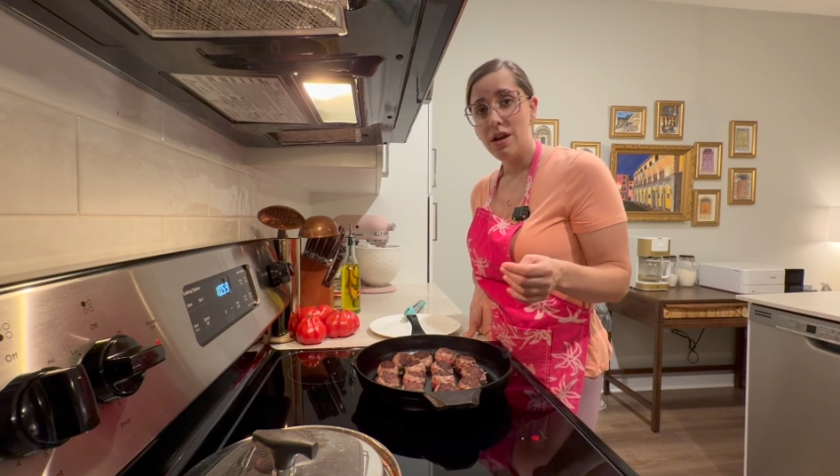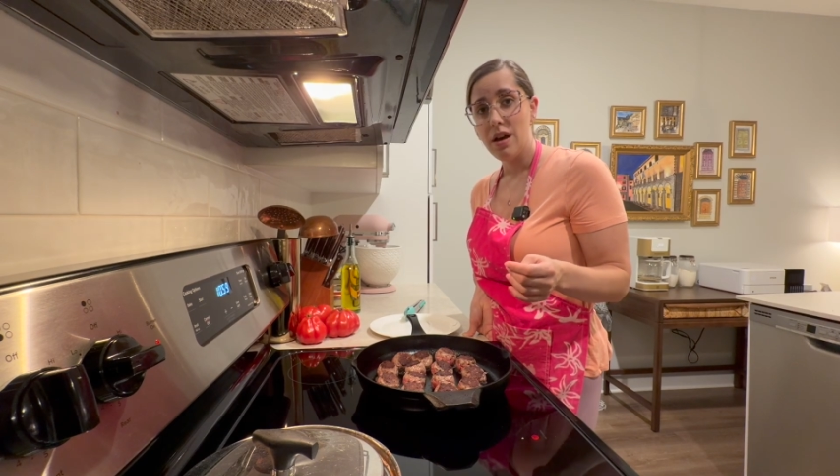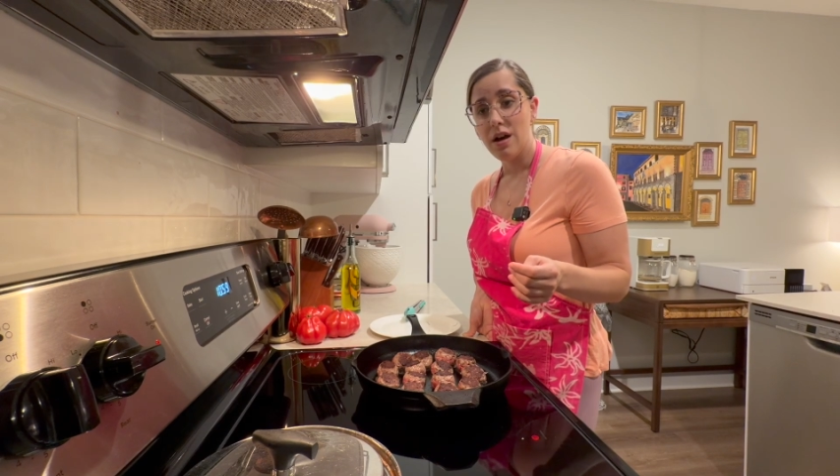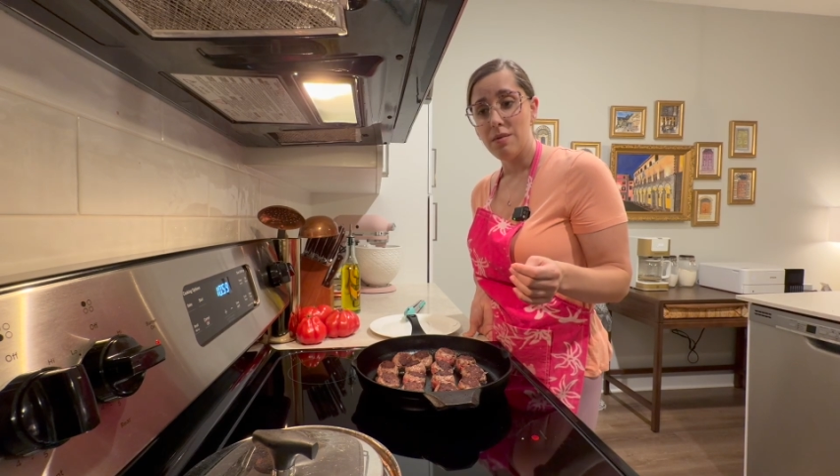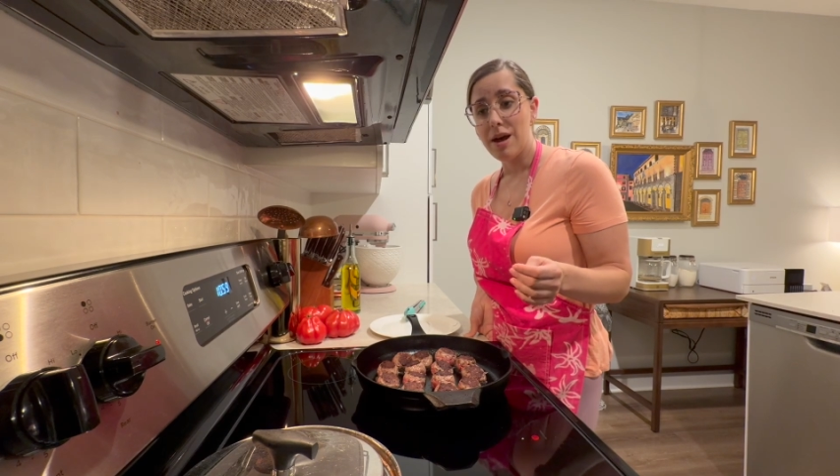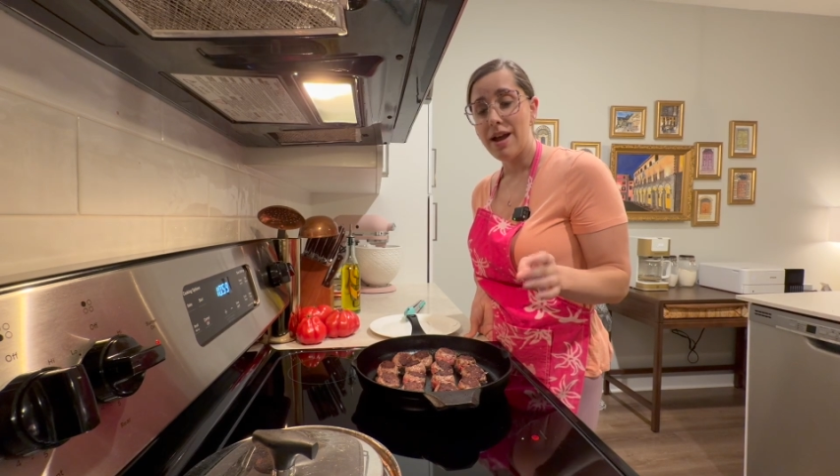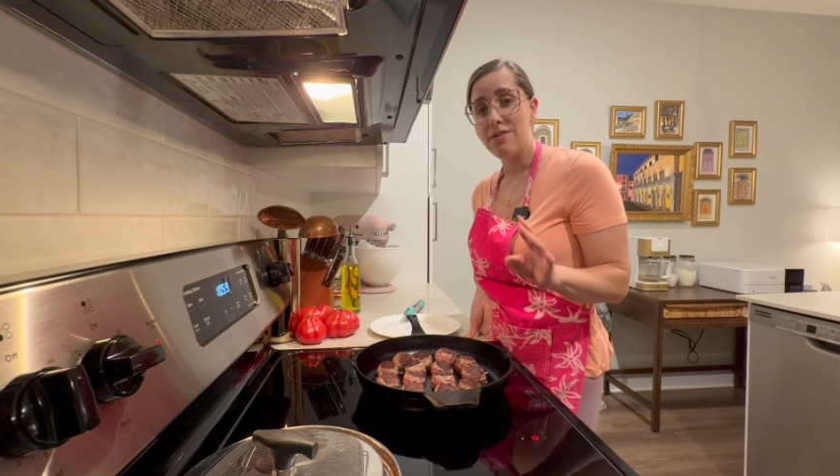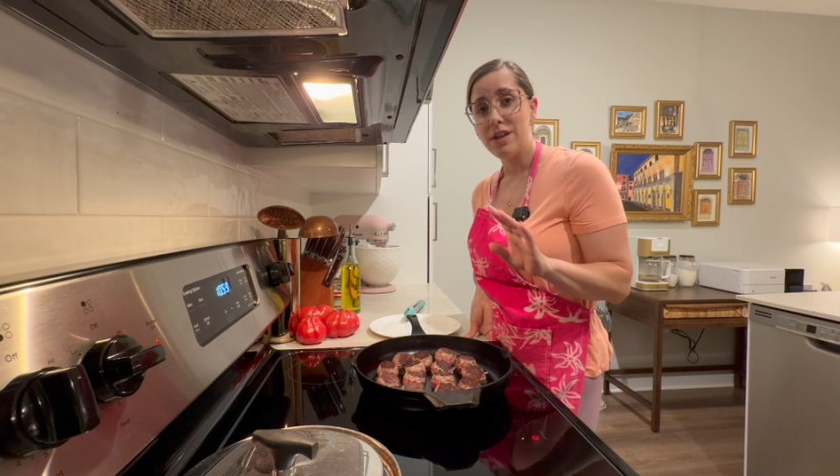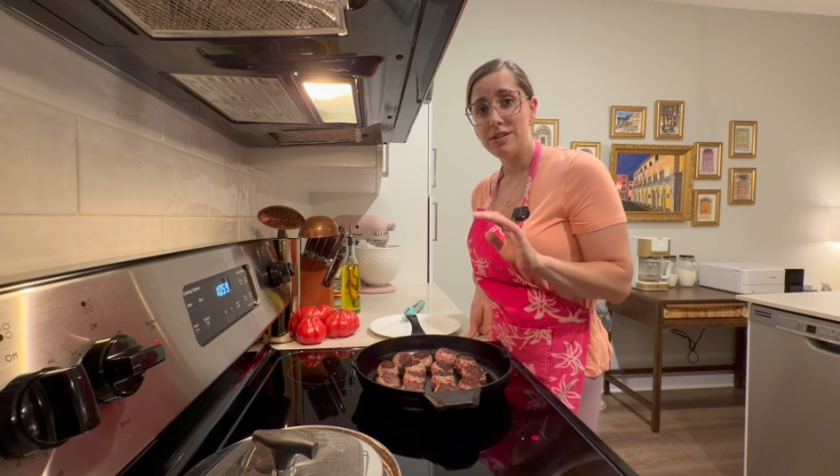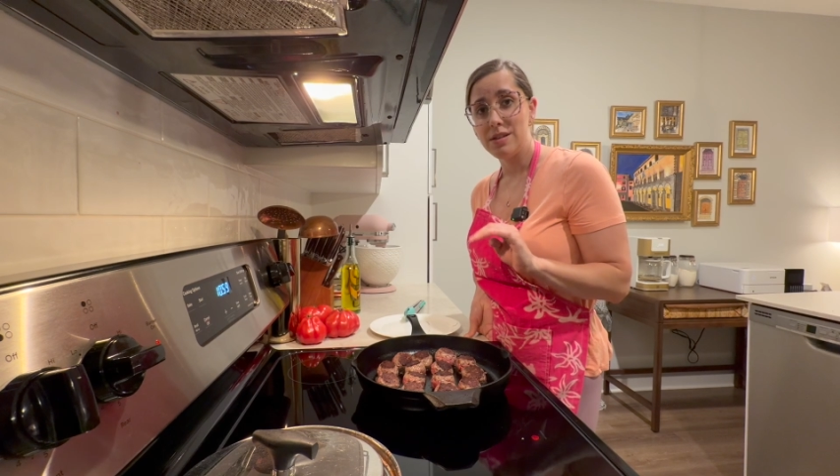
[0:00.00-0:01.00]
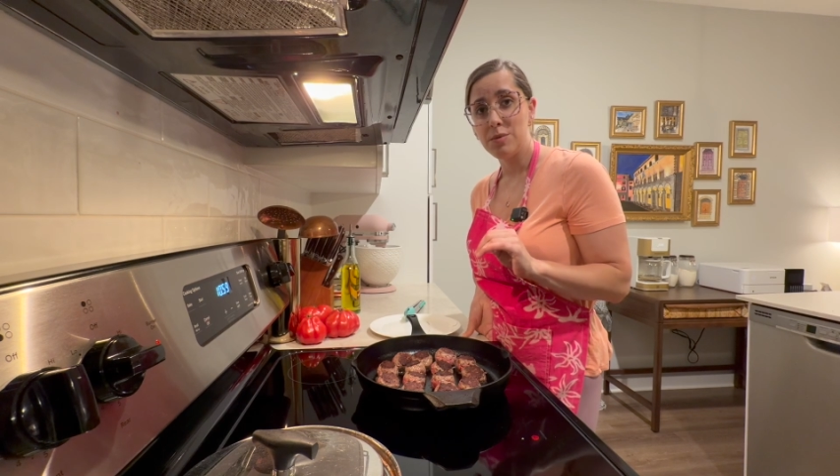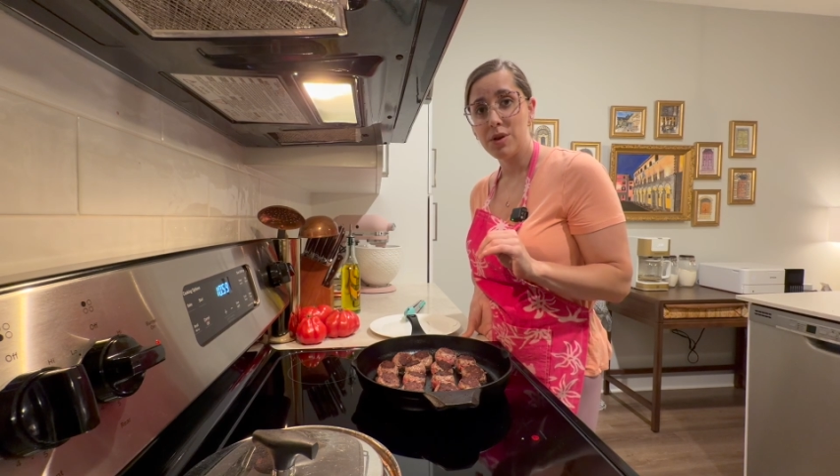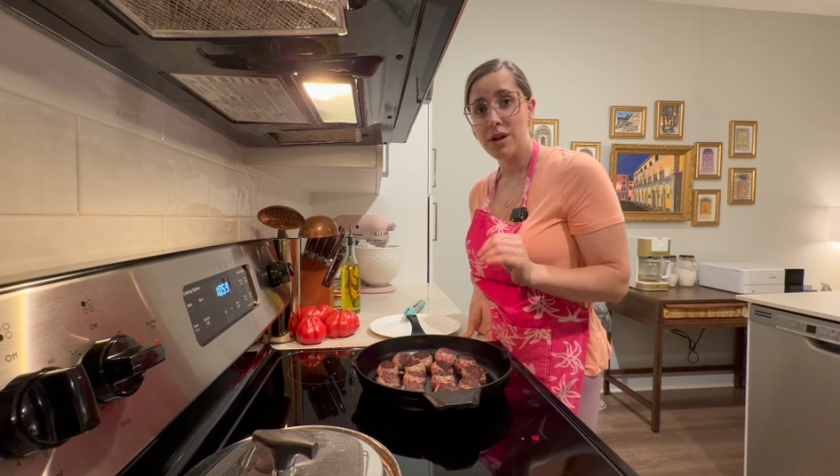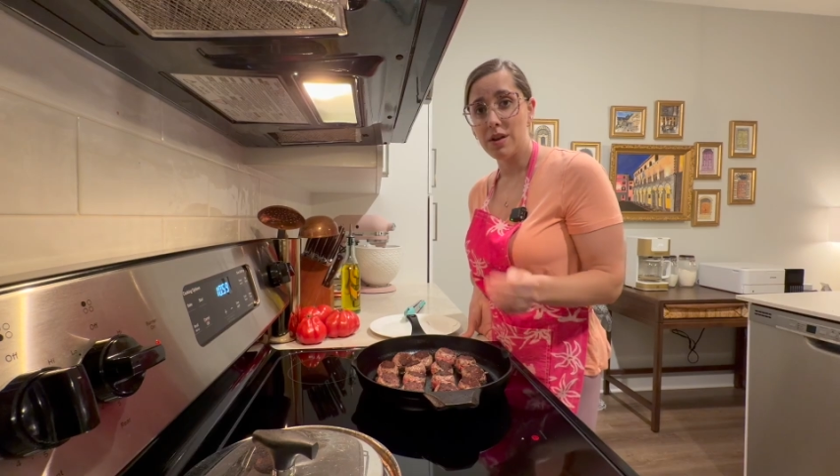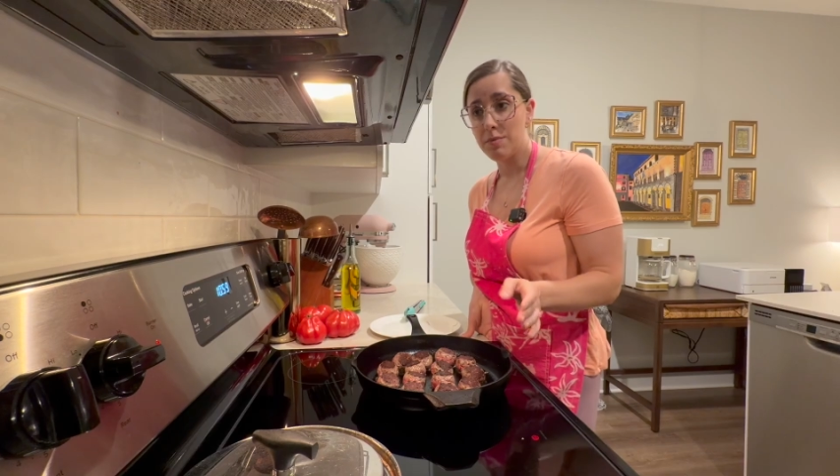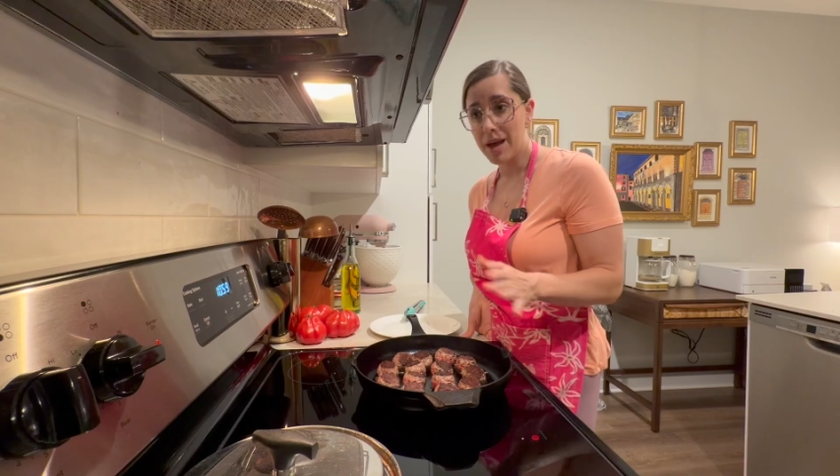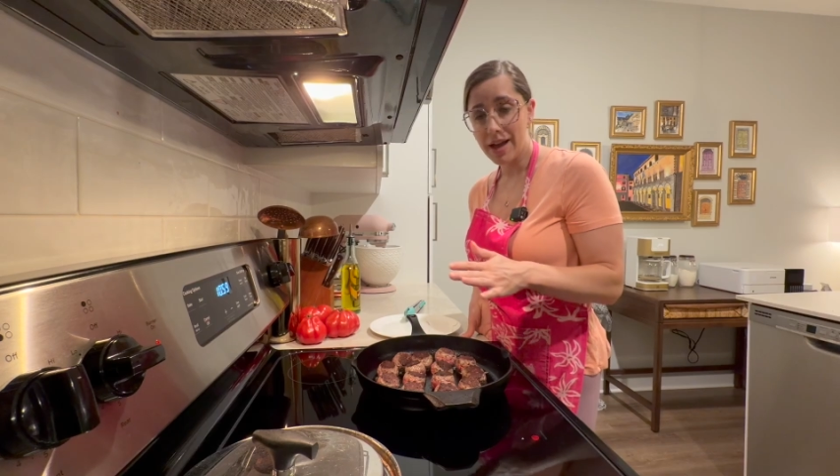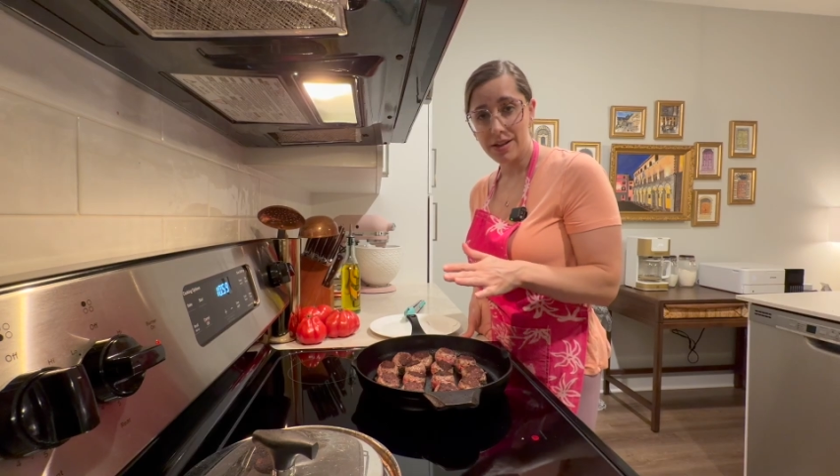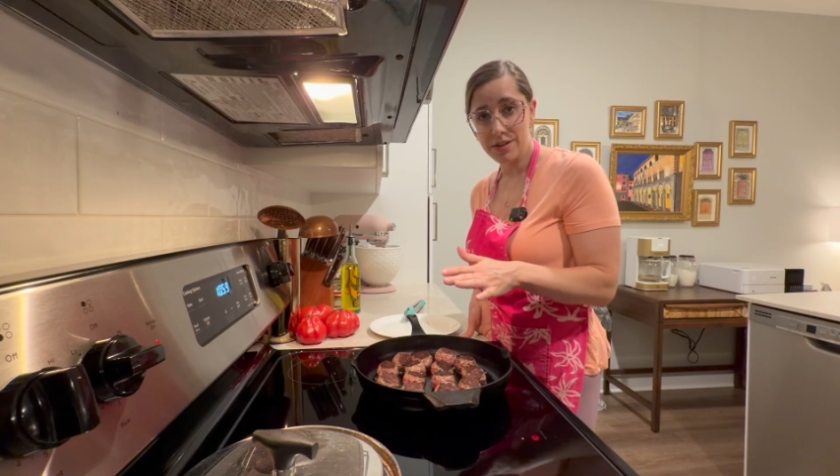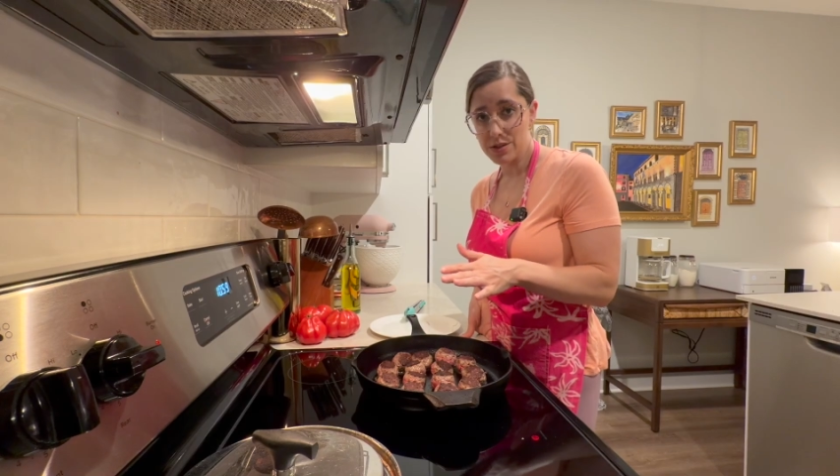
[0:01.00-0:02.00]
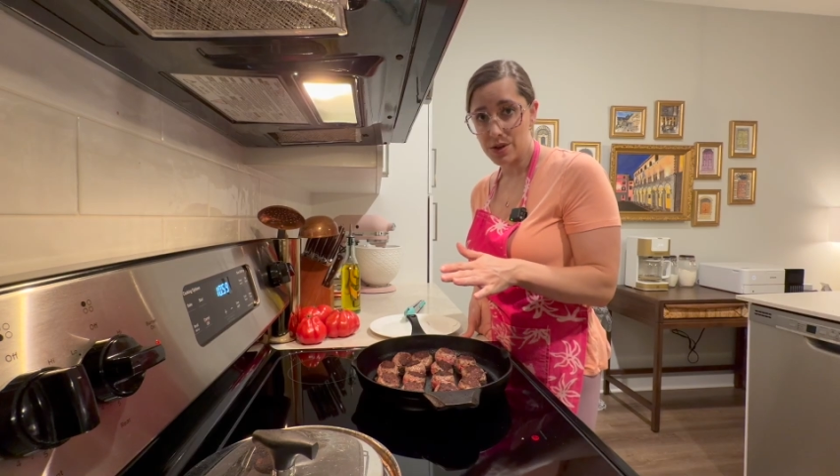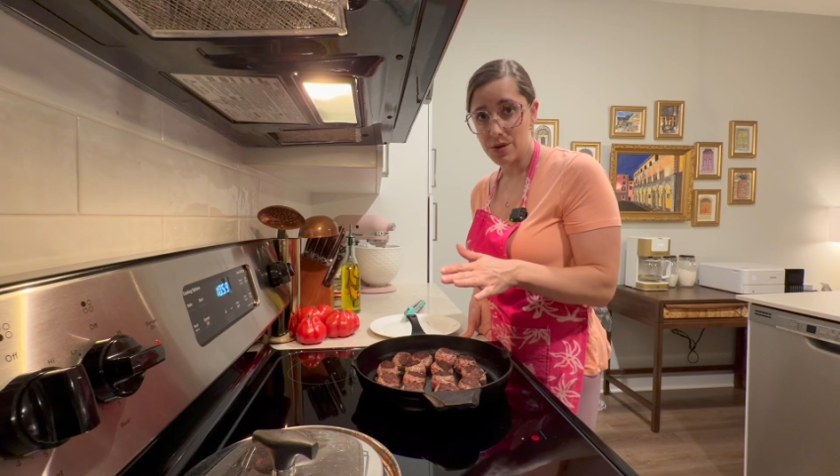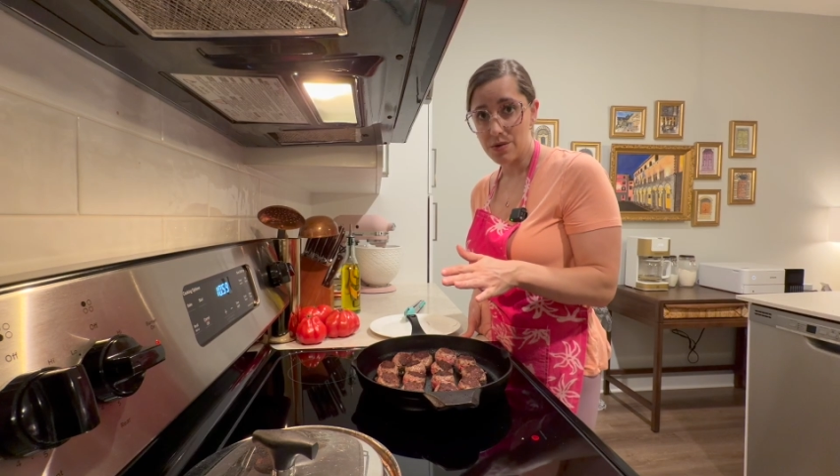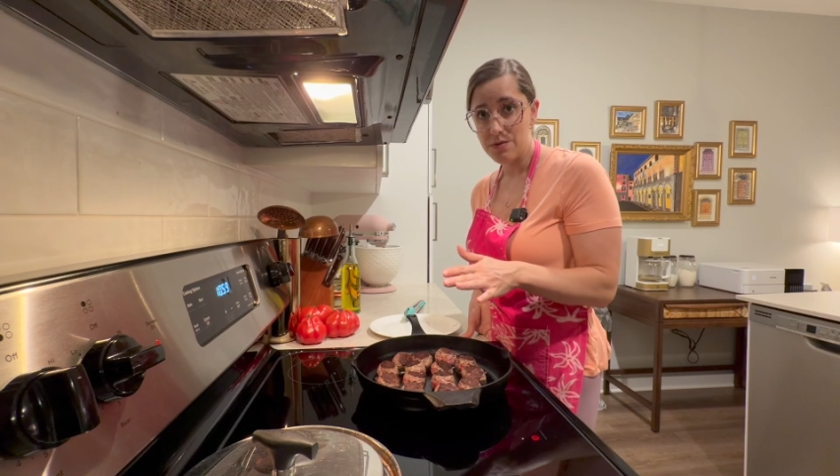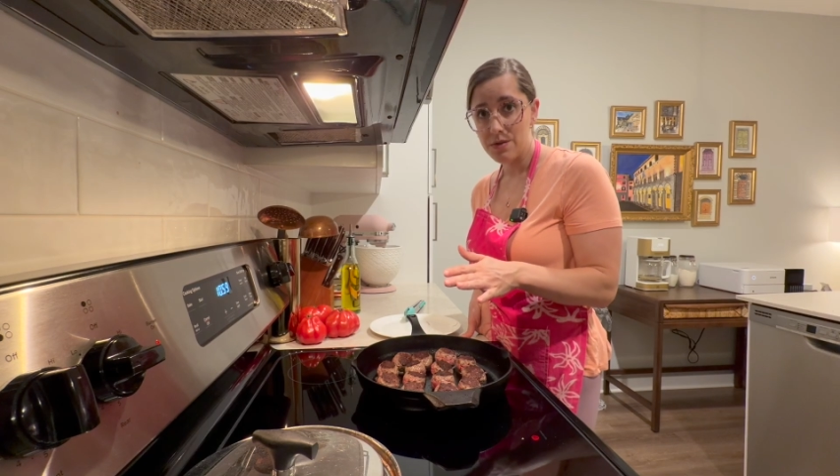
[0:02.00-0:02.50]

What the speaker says: I have that simmering on the back of the stove,